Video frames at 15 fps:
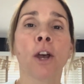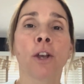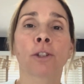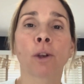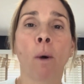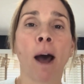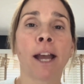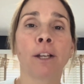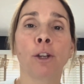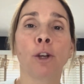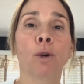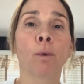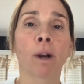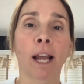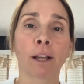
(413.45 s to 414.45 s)
So I
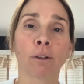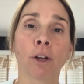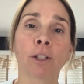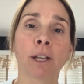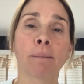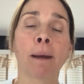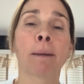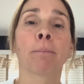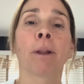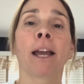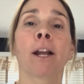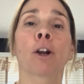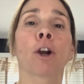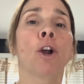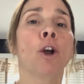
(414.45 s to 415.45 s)
knew when I looked at my
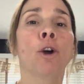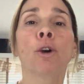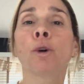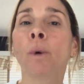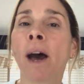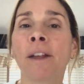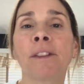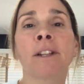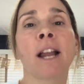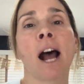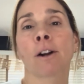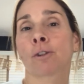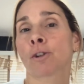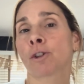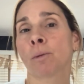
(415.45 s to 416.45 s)
planner who had the
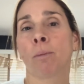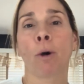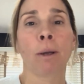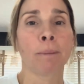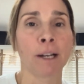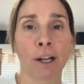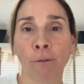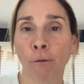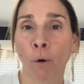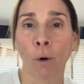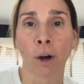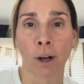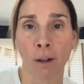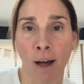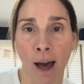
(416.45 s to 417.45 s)
doctor's appointment at
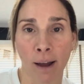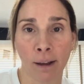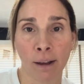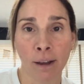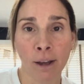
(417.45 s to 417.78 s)
4:00.